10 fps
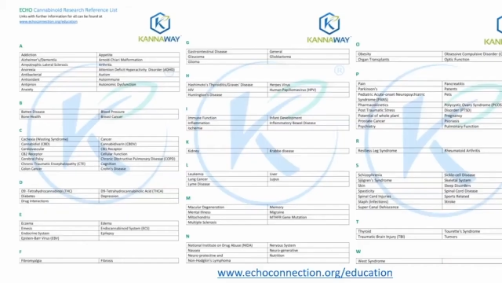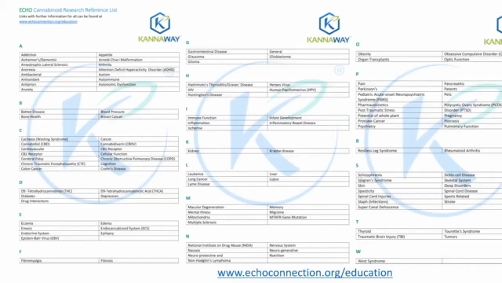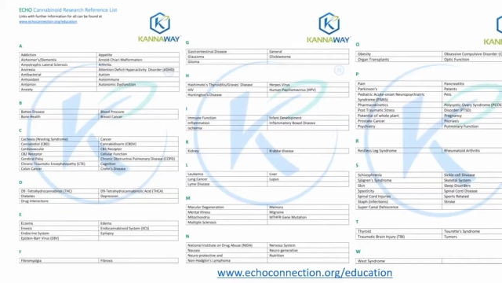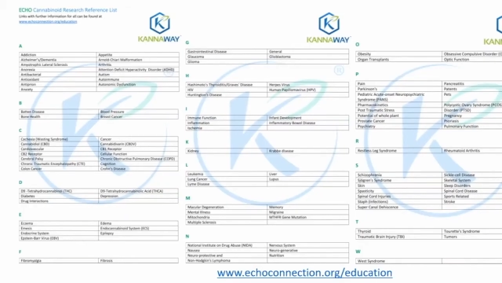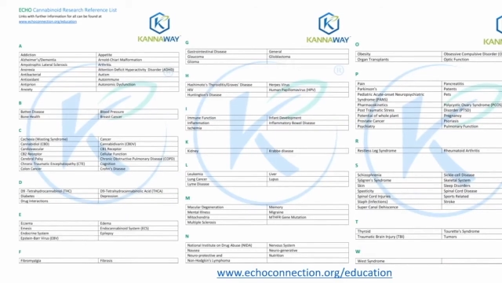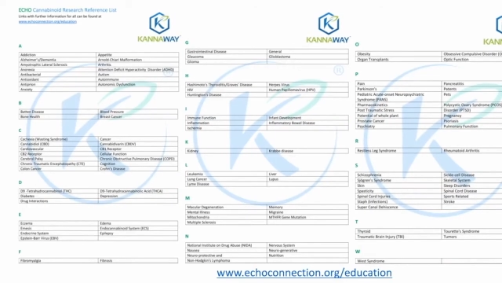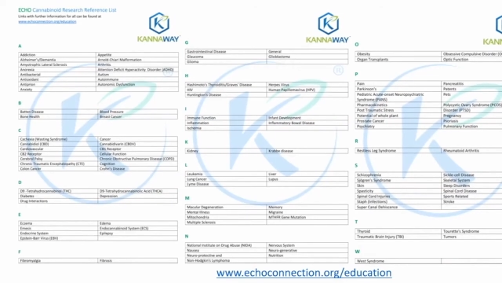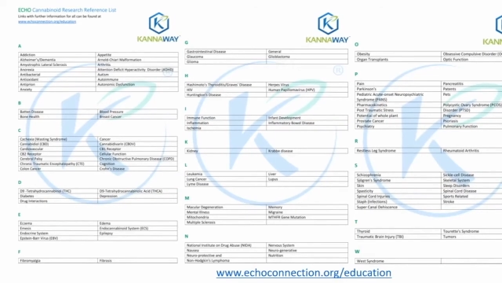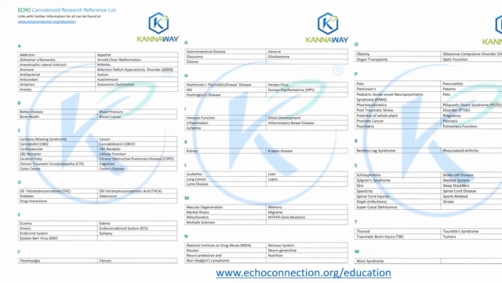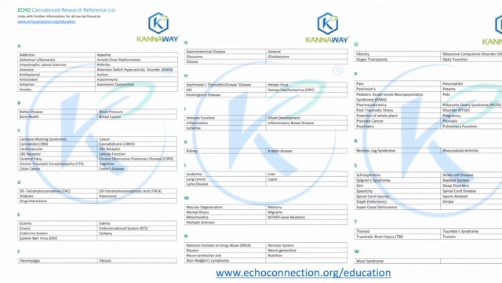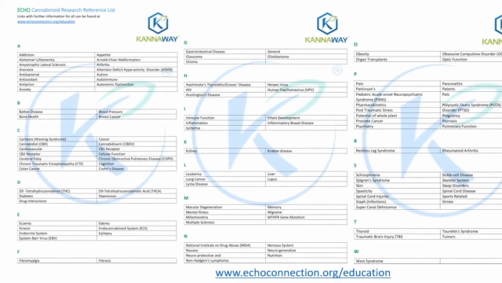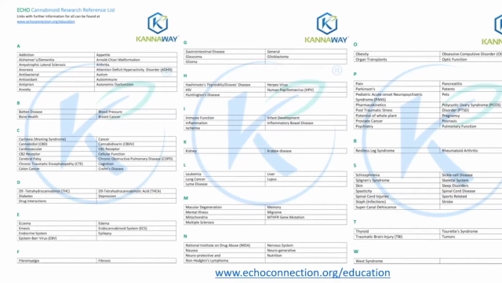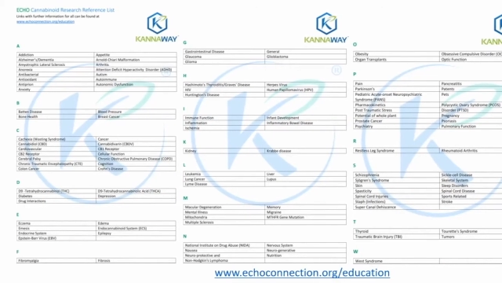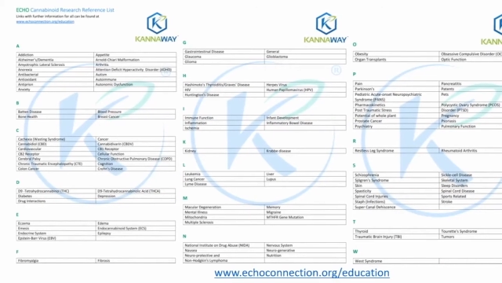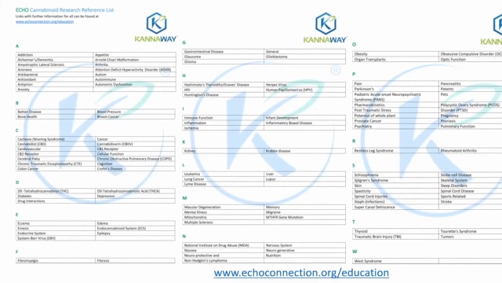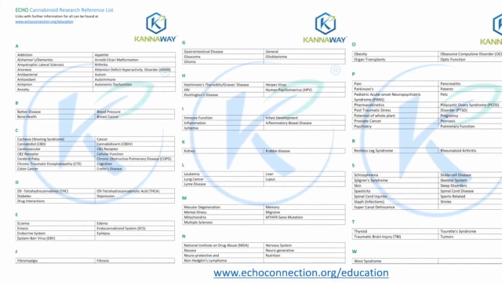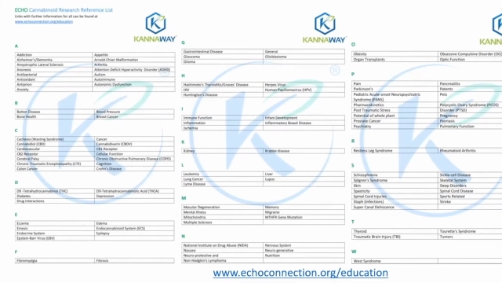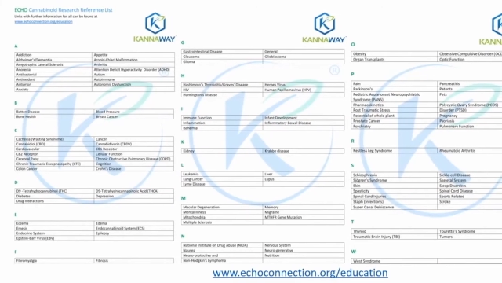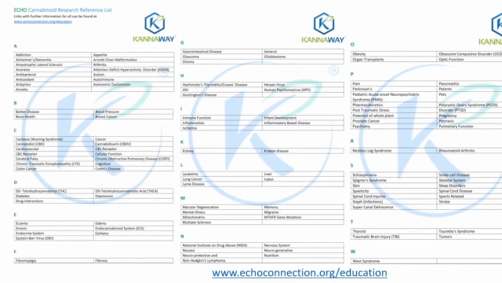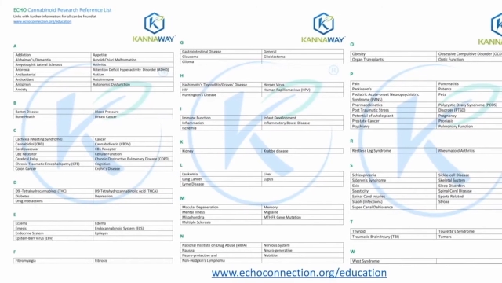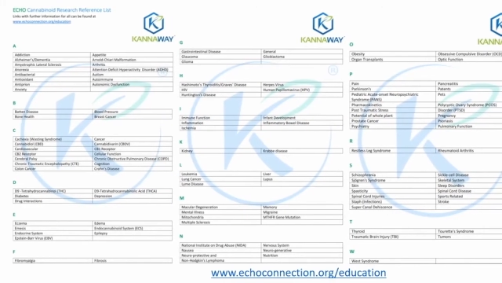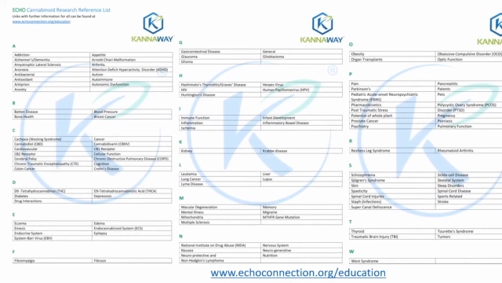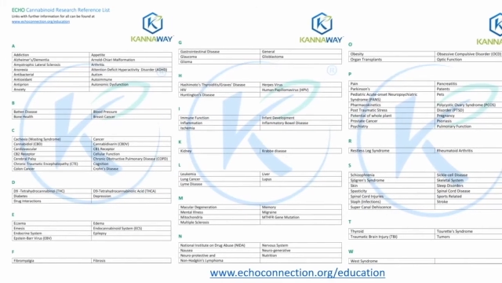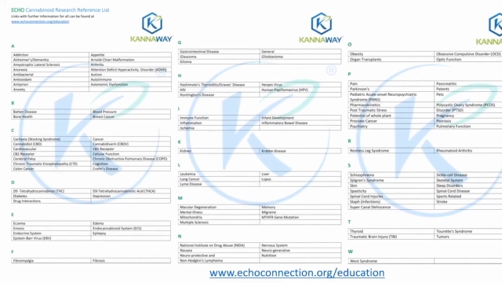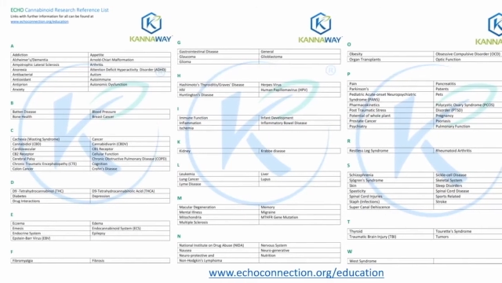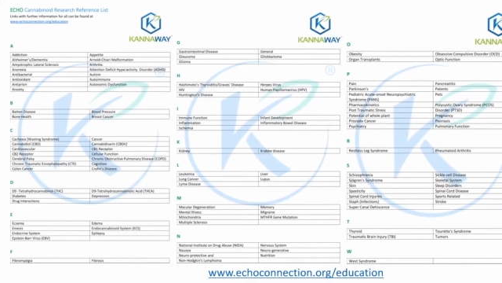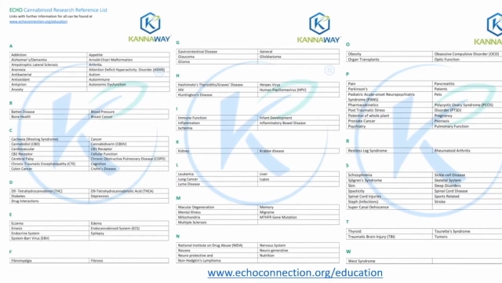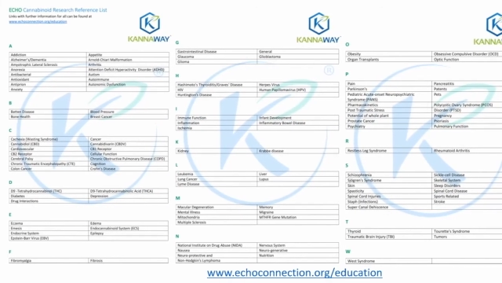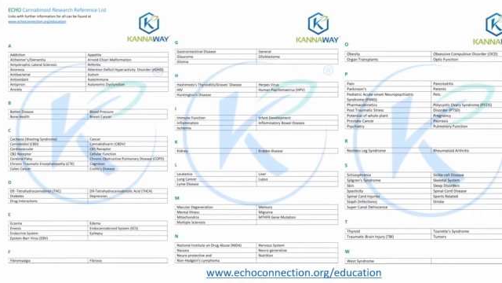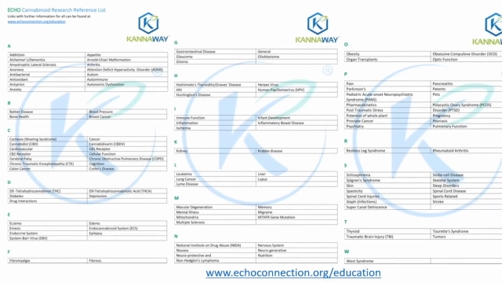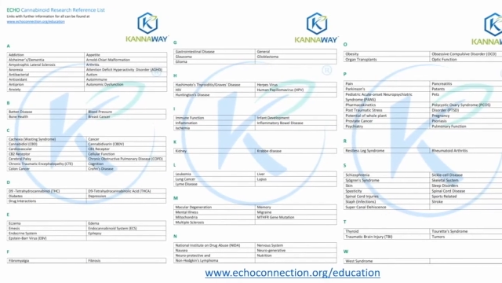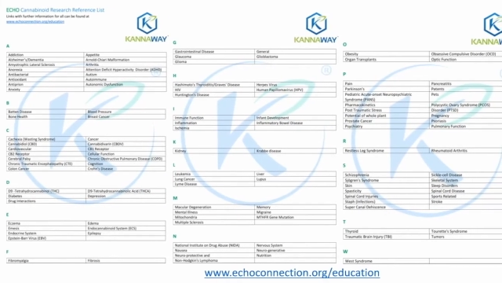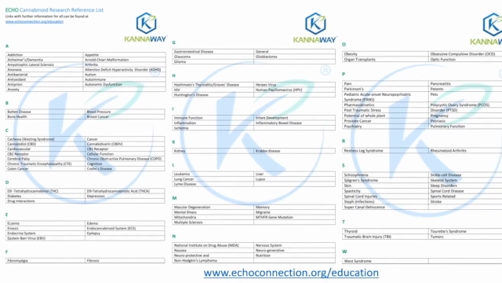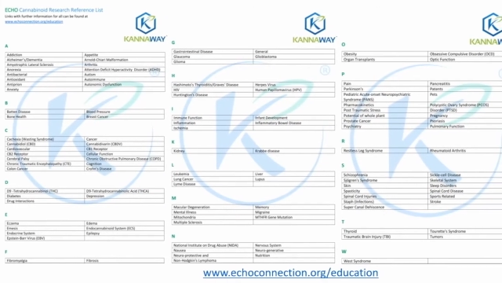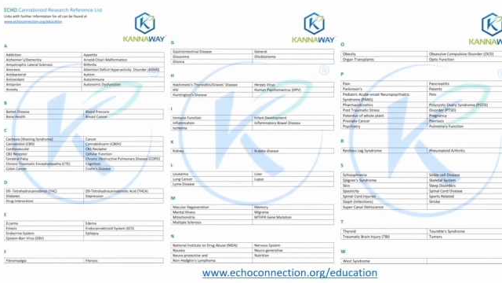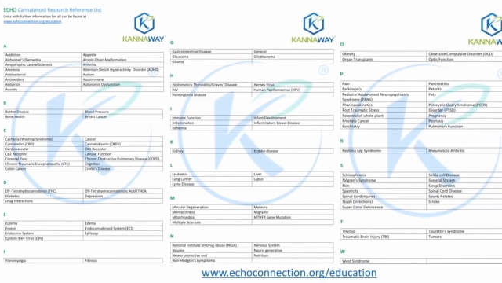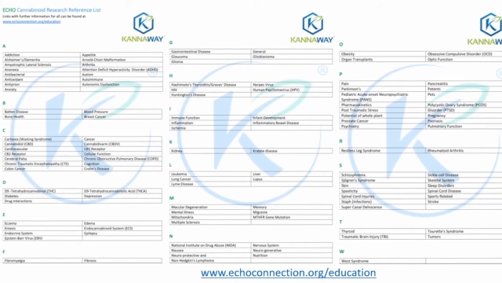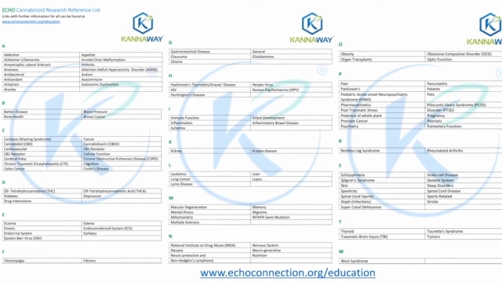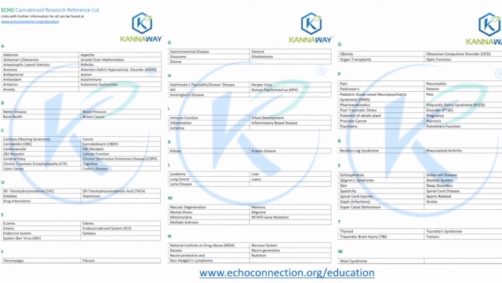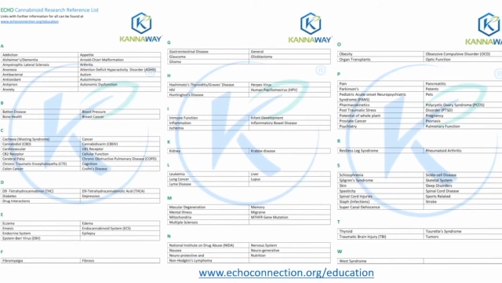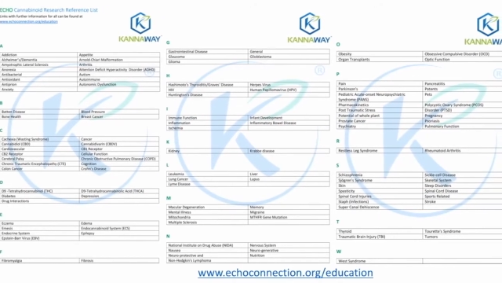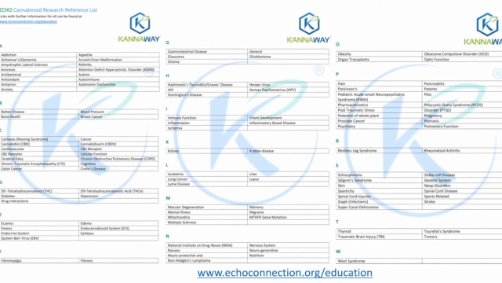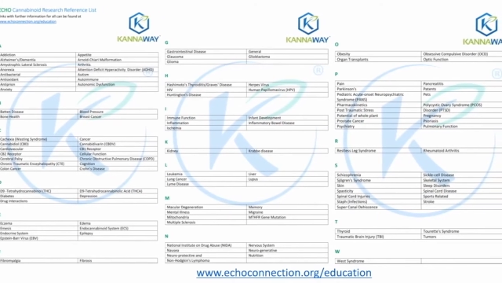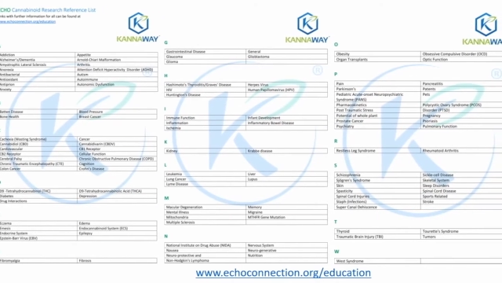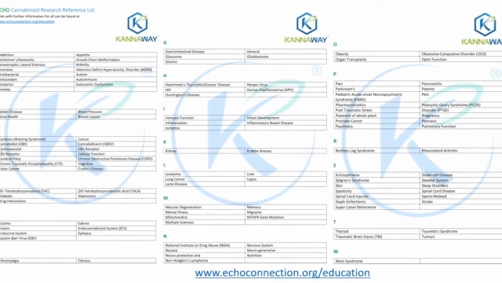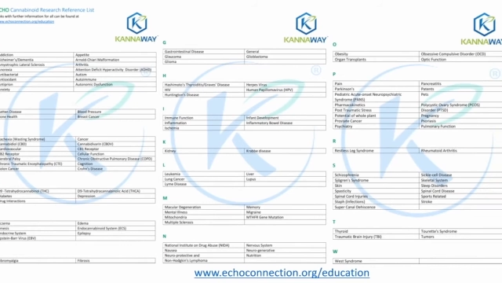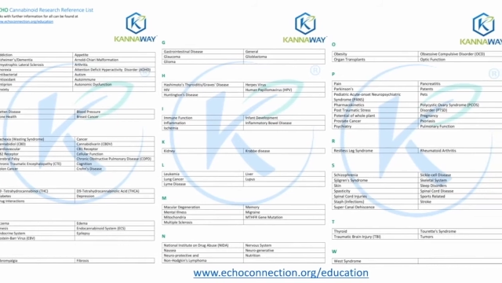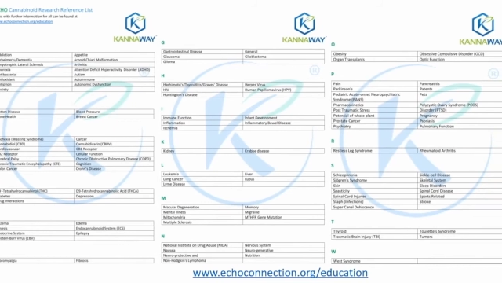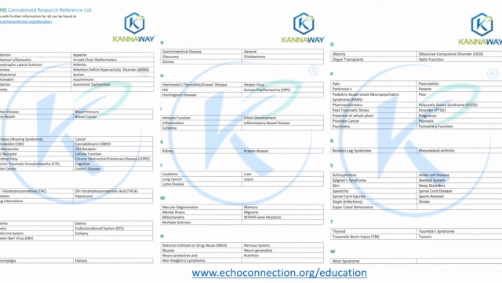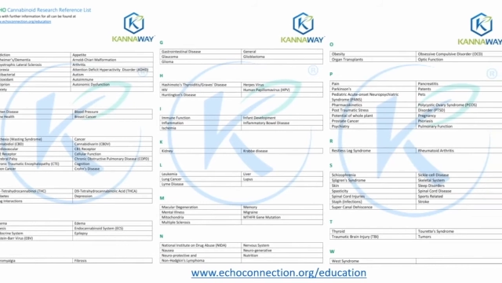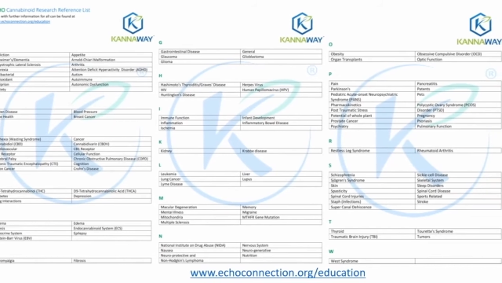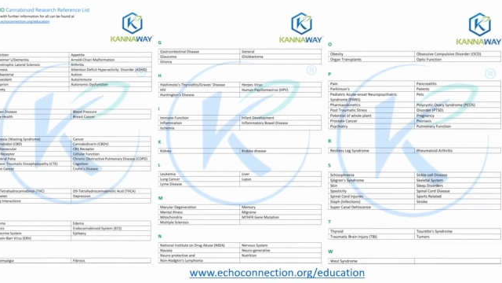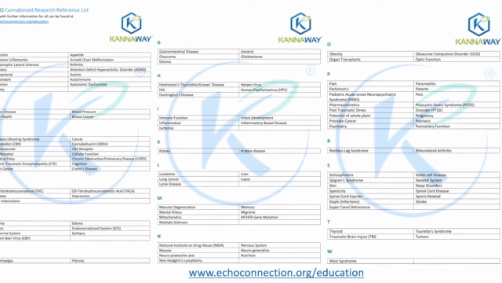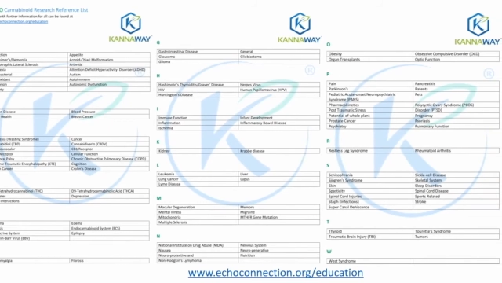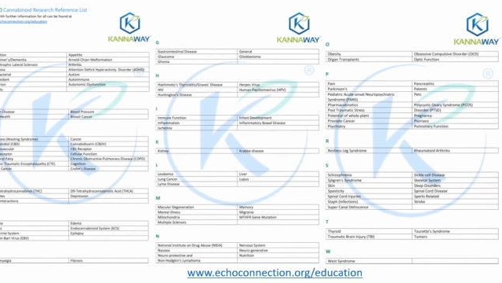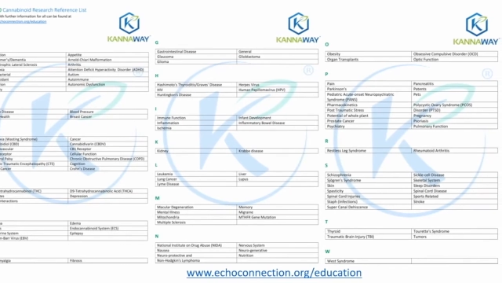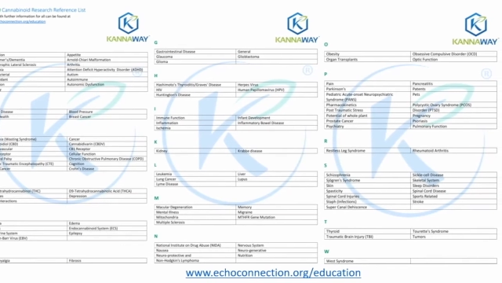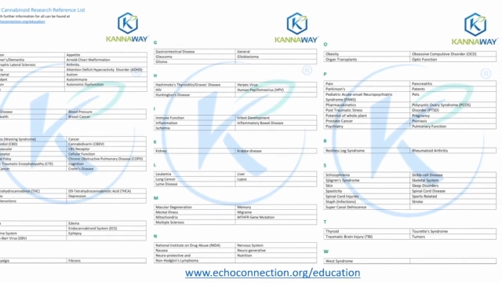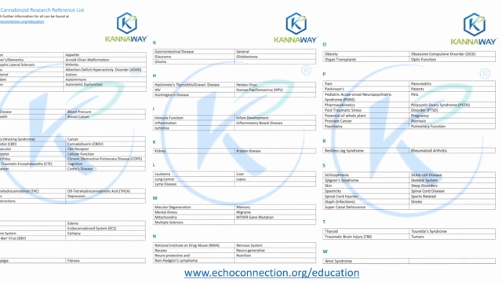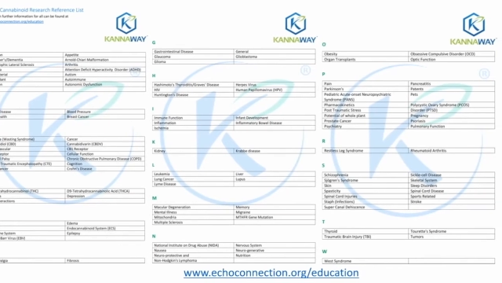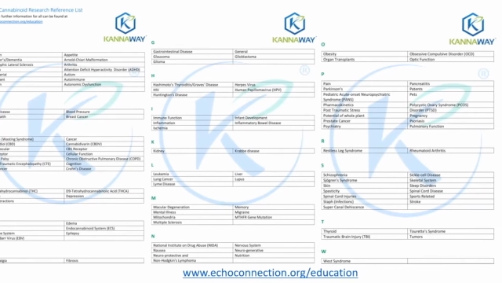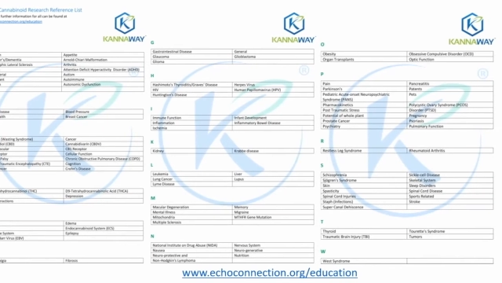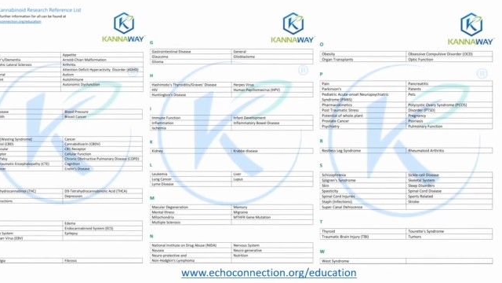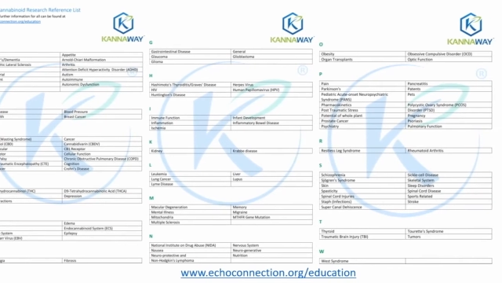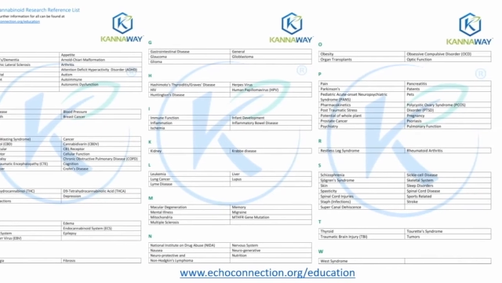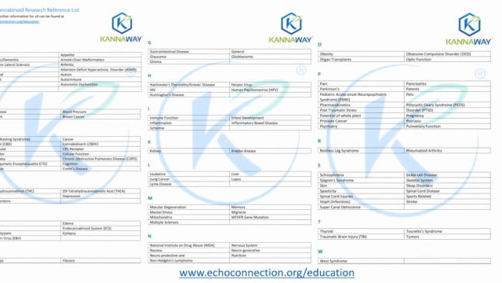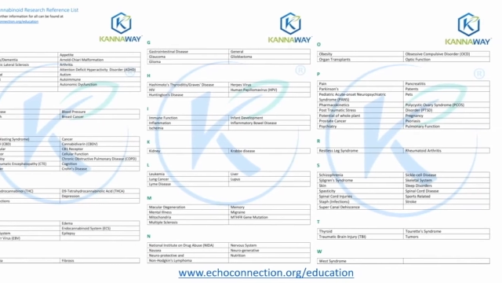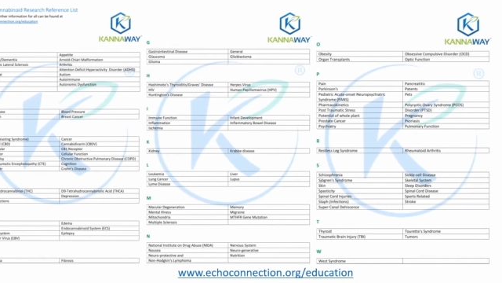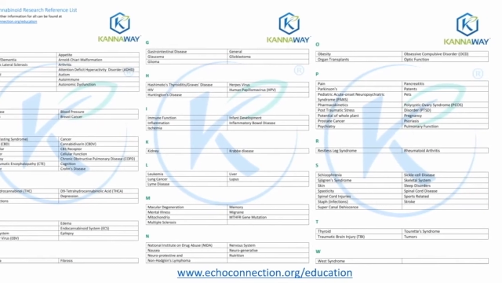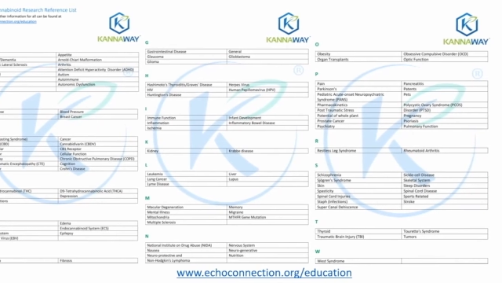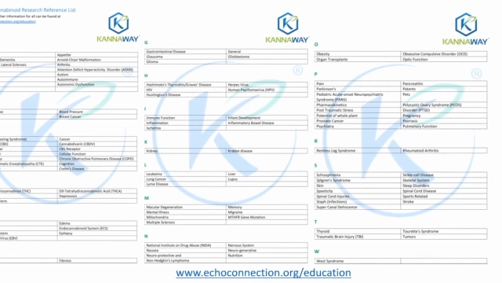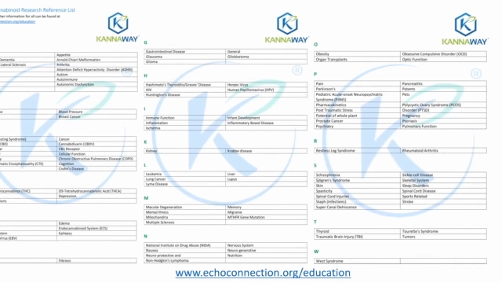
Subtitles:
[unreadable: no face in view]